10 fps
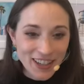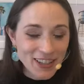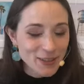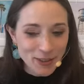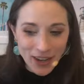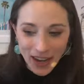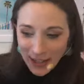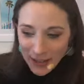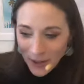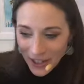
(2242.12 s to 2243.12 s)
So
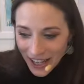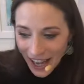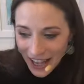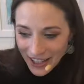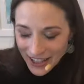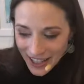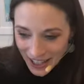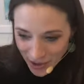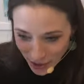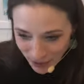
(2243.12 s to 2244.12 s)
guys, we're going to end the
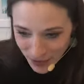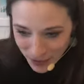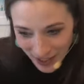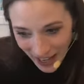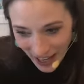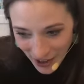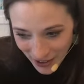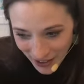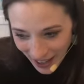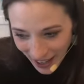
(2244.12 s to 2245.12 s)
interview now.
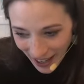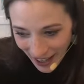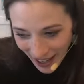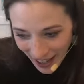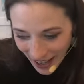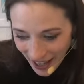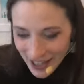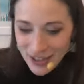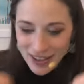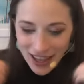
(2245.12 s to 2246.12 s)

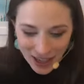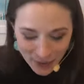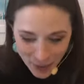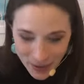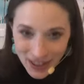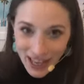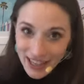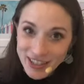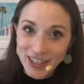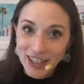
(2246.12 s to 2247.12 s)
And then if you would
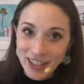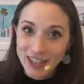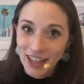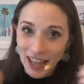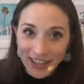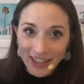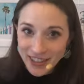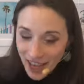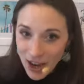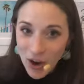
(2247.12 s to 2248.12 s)
like to like
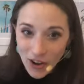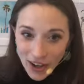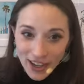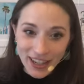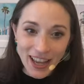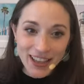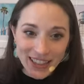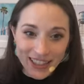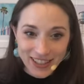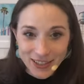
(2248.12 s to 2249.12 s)
stay on and
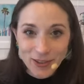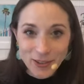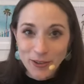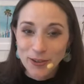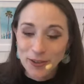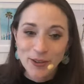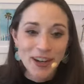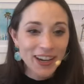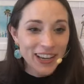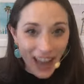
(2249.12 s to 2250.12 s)
listen to
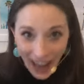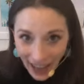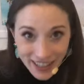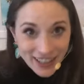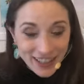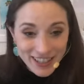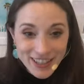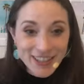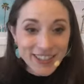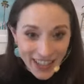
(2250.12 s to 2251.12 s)
Kat
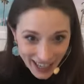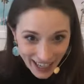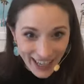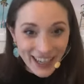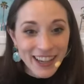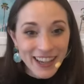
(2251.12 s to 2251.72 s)
singing,